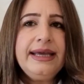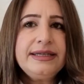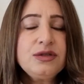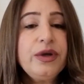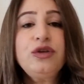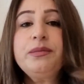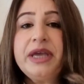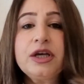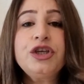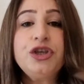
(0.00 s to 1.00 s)
it is going to
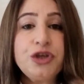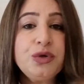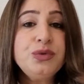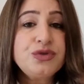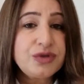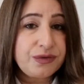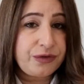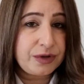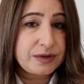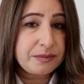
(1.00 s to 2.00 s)
make a huge
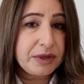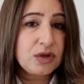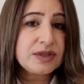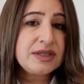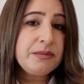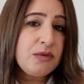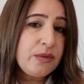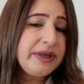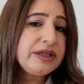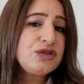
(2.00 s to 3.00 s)
difference, because the
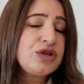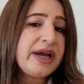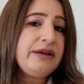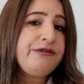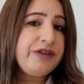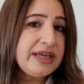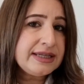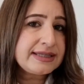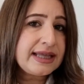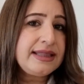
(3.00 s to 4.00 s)
moment the child
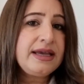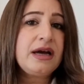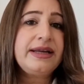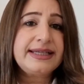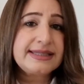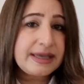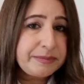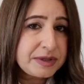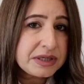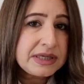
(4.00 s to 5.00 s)
feels that they are
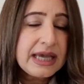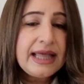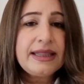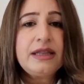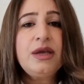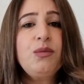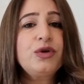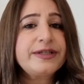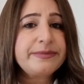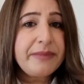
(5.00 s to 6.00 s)
accepted, that their
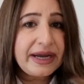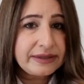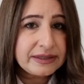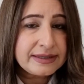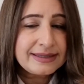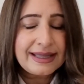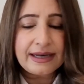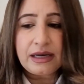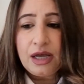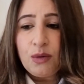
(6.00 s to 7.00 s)
voice matters,
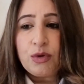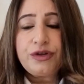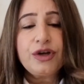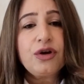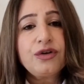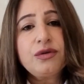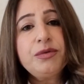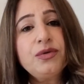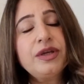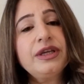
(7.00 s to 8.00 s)
that what they're
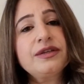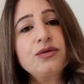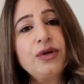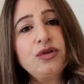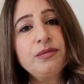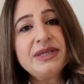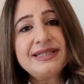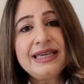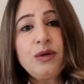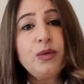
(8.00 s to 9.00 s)
contributing is going to be
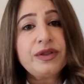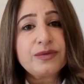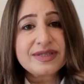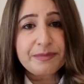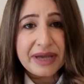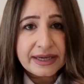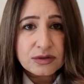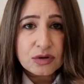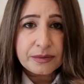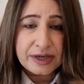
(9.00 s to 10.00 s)
seen with
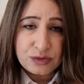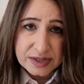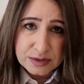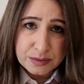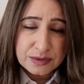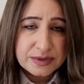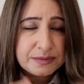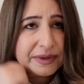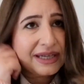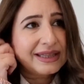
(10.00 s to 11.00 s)
respect or addressed with
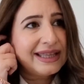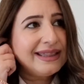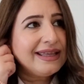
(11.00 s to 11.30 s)
respect, then